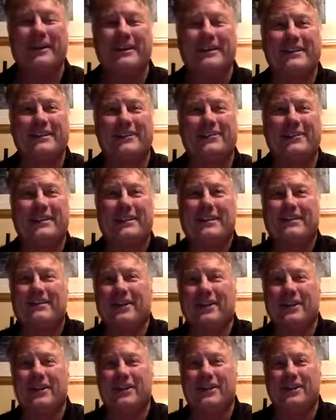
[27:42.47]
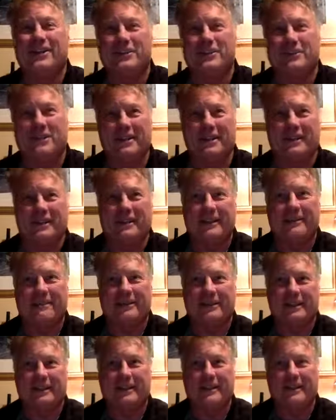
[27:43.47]
So we call
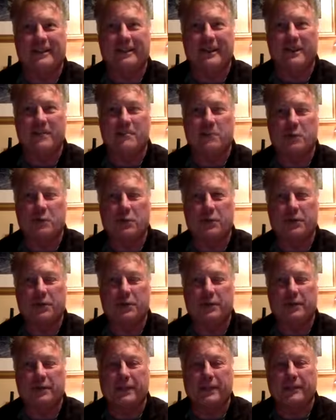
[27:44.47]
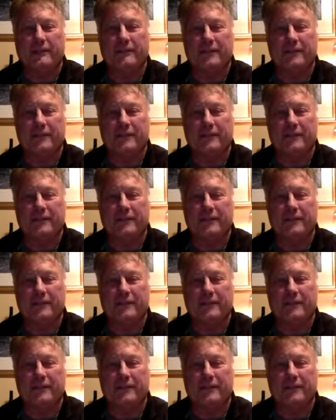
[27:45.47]
2011 a Bordeaux-like